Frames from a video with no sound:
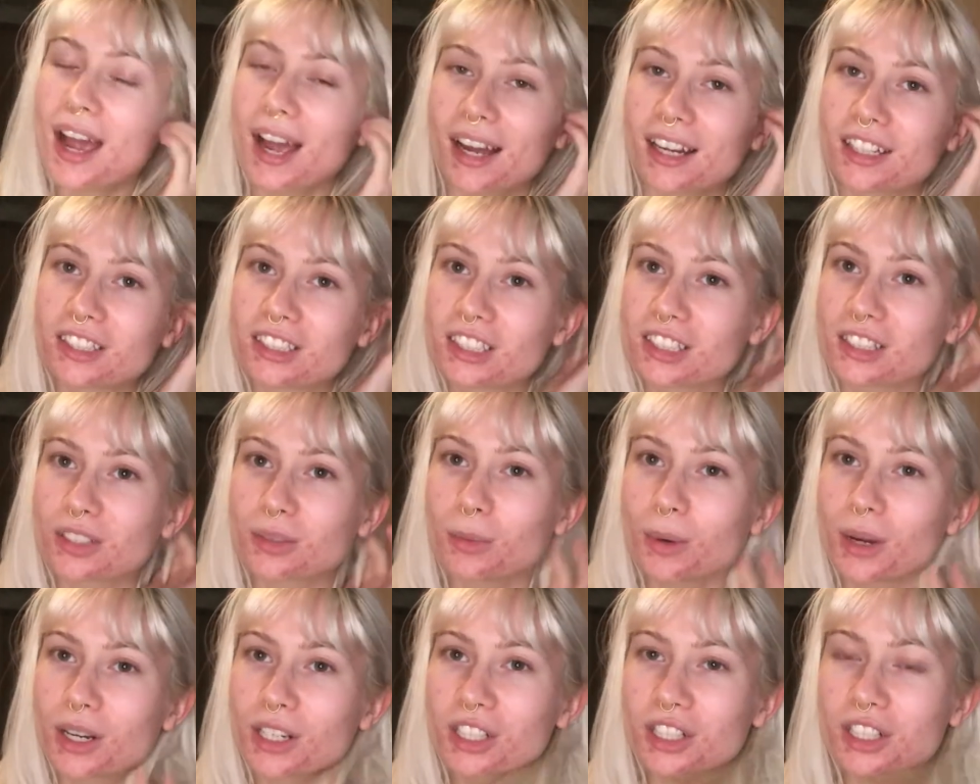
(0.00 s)
I
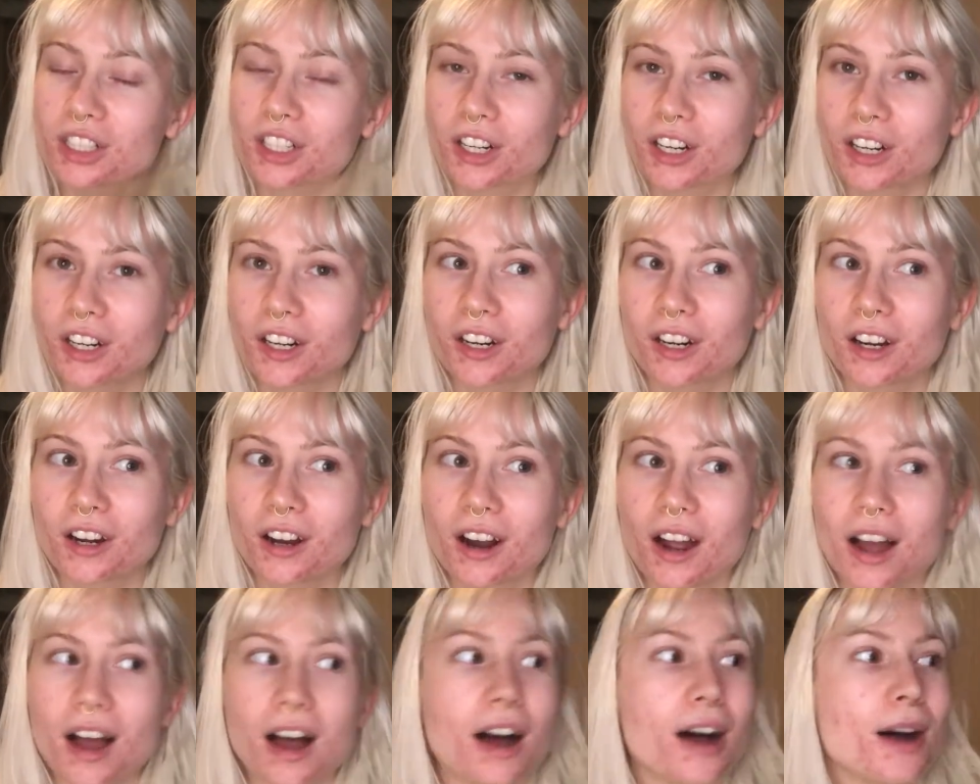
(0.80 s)
just watched
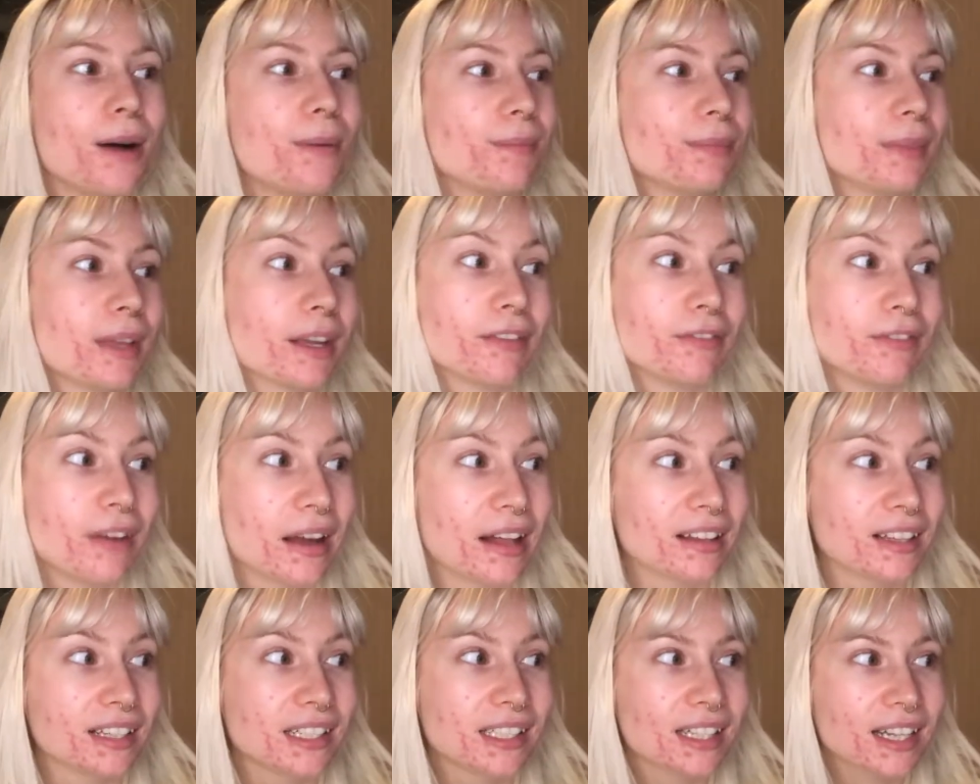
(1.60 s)
her
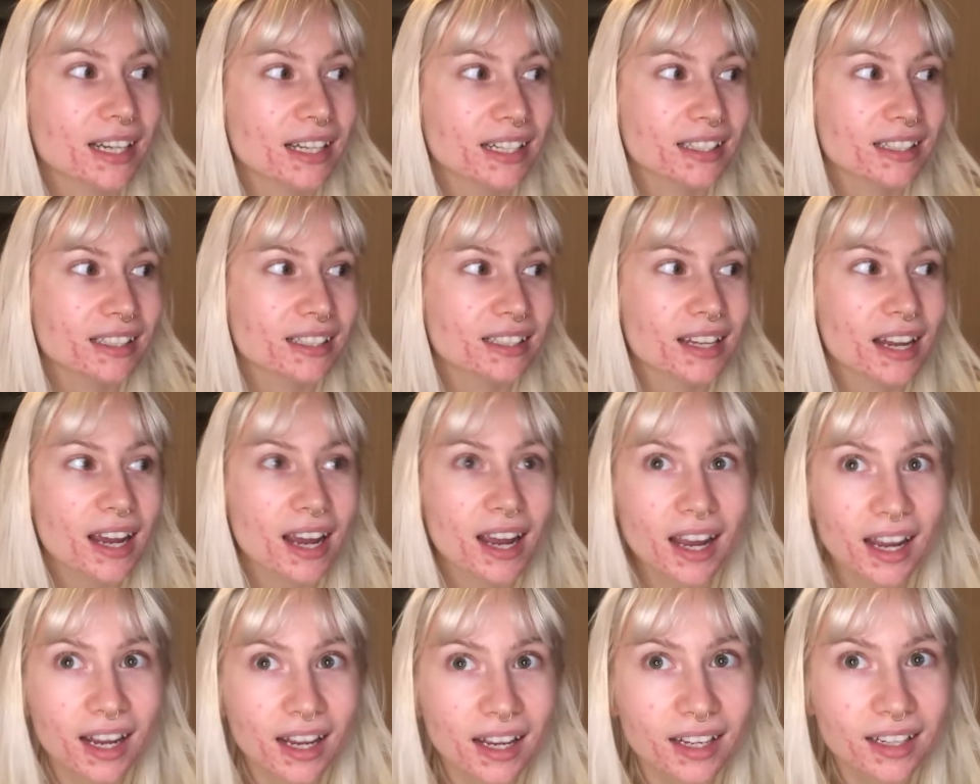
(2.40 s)
Valentine's
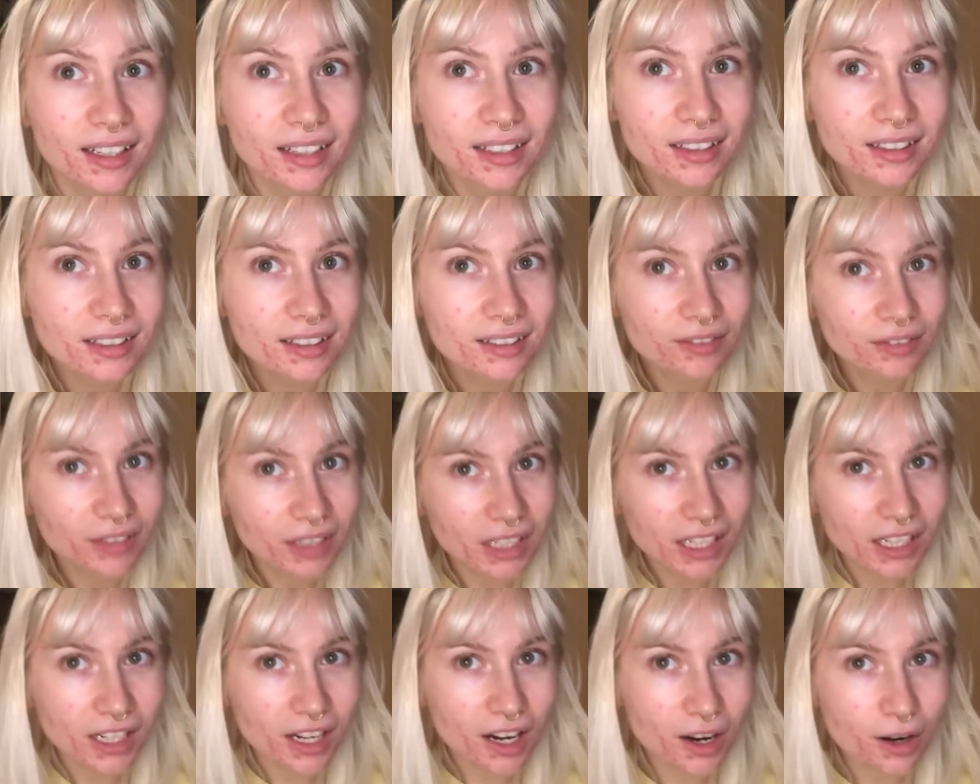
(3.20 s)
Day
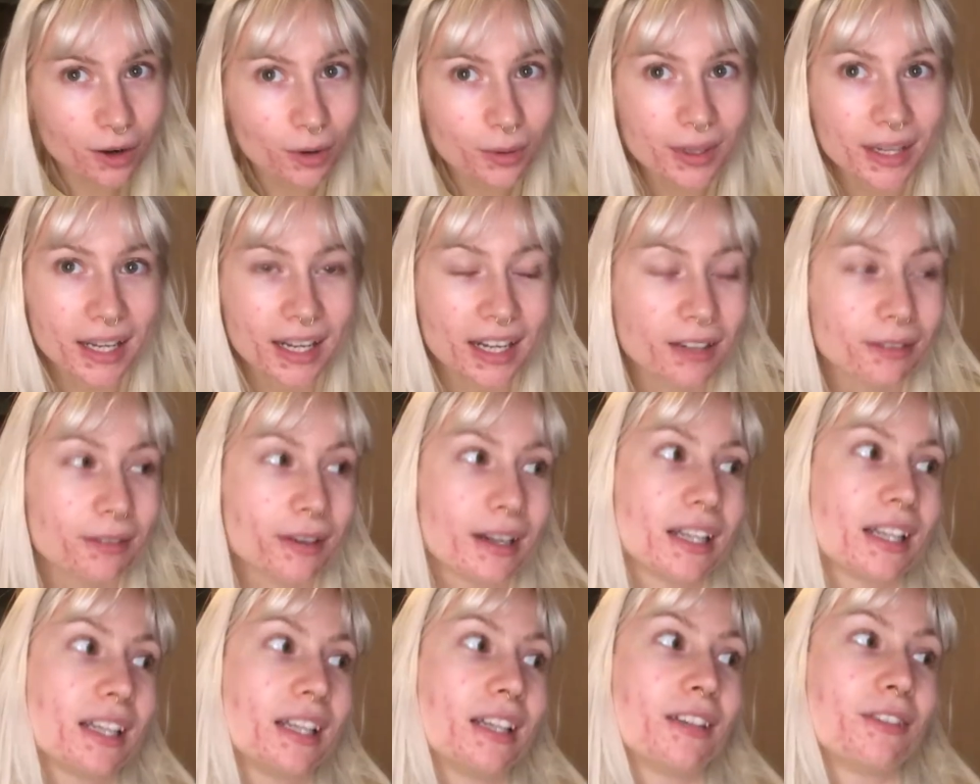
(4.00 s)
video, getting
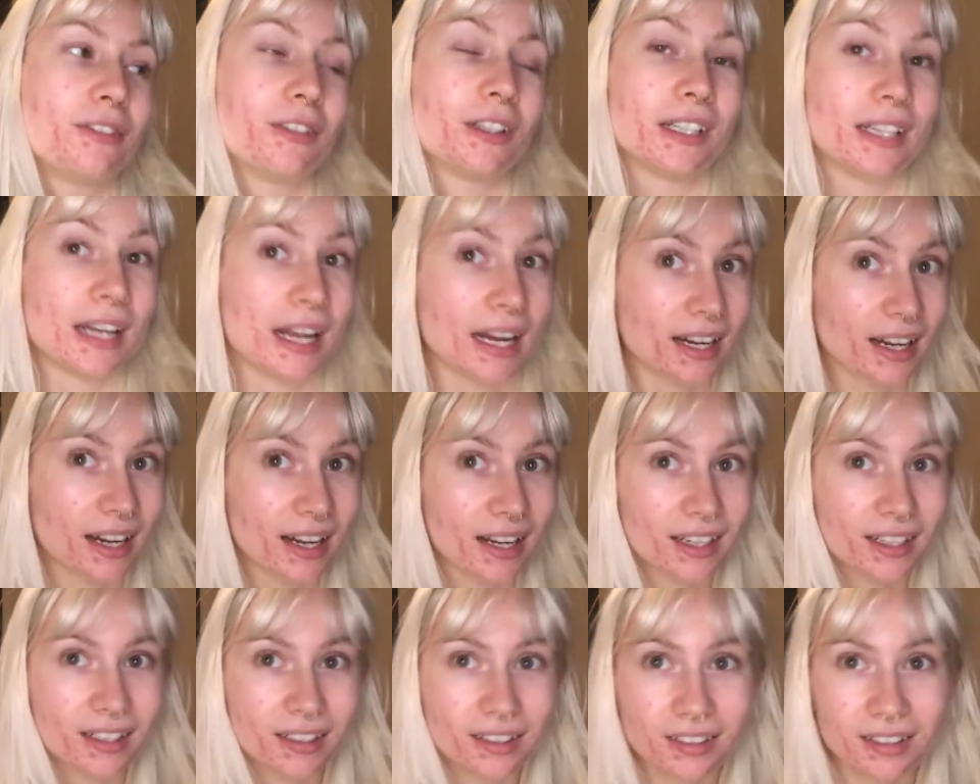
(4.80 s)
ready for date
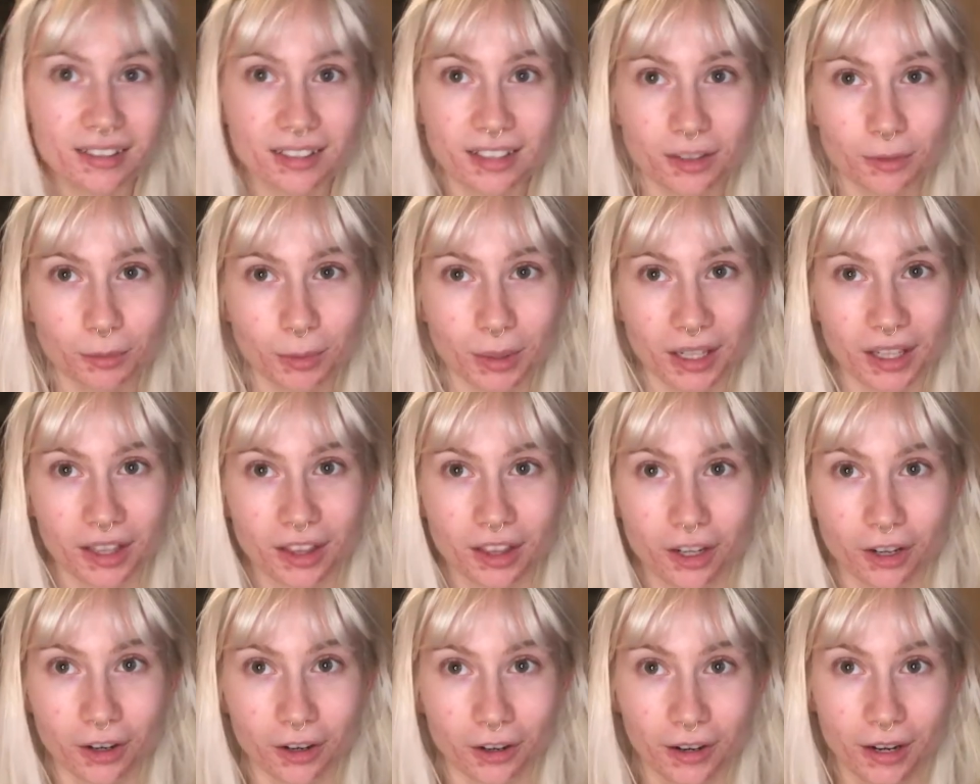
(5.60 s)
night
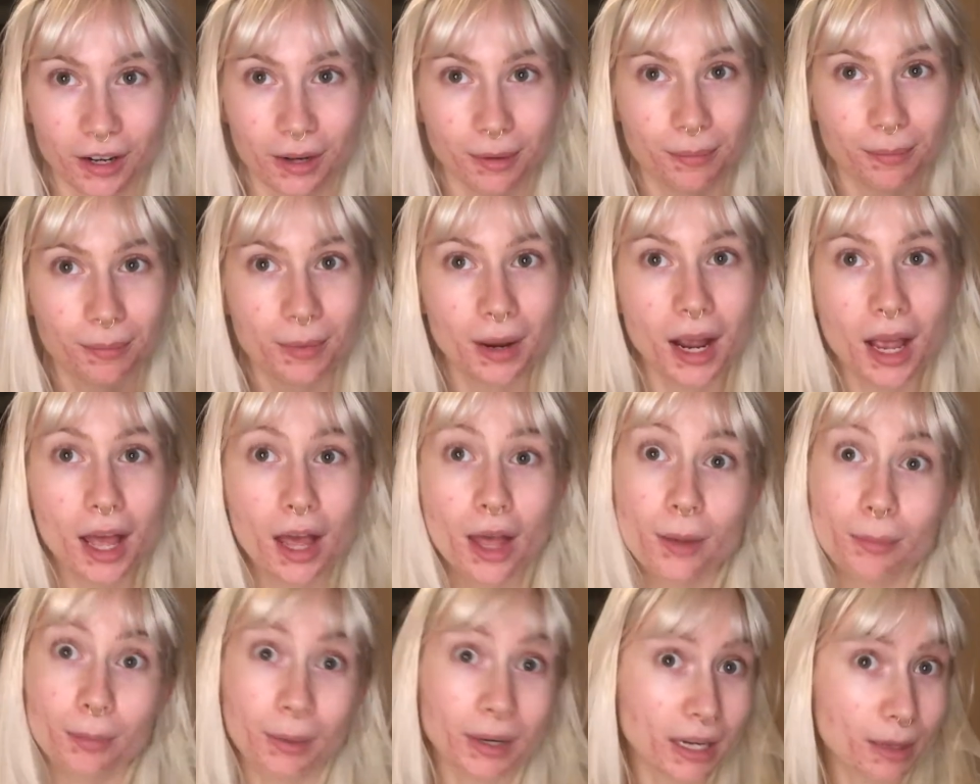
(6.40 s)
with her and
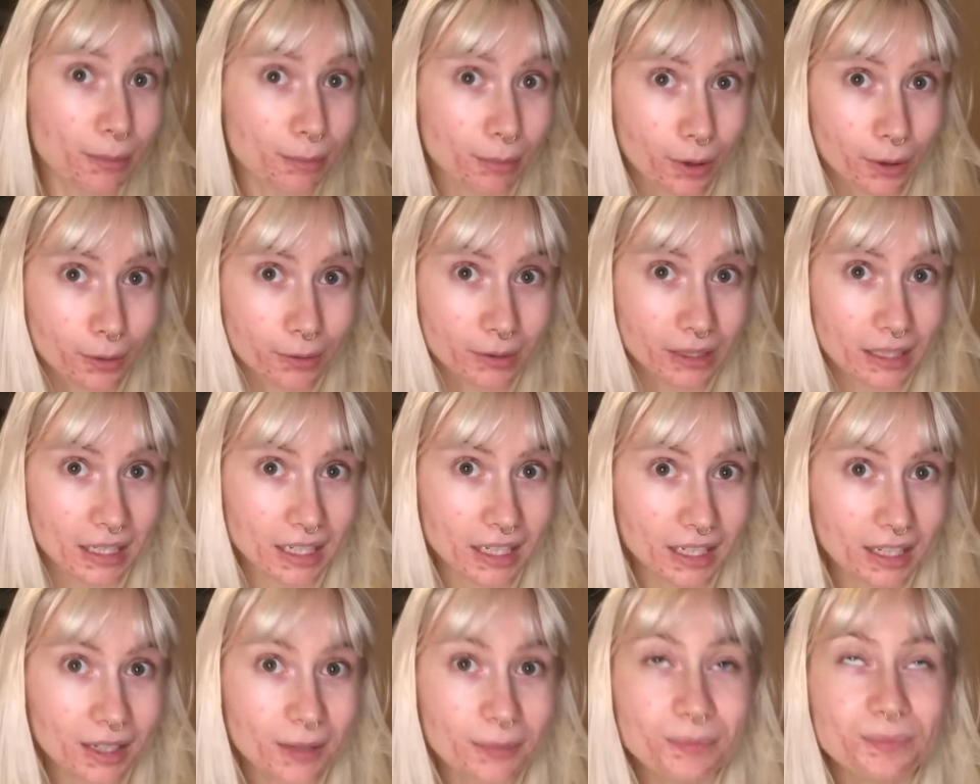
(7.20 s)
Brittany
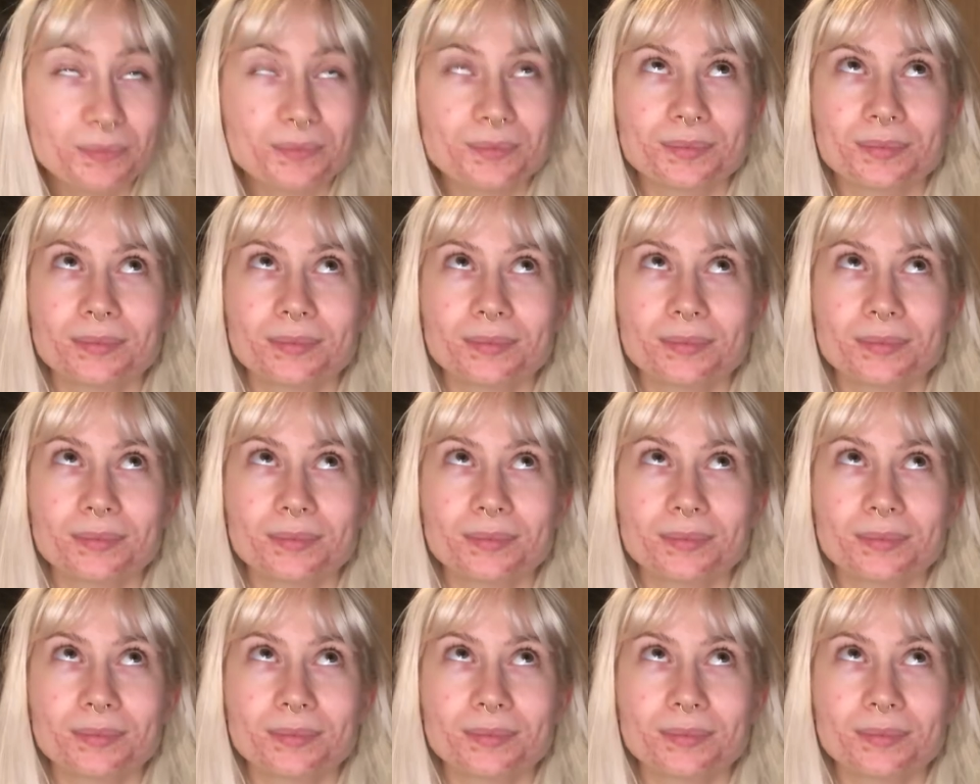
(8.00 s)
Broski,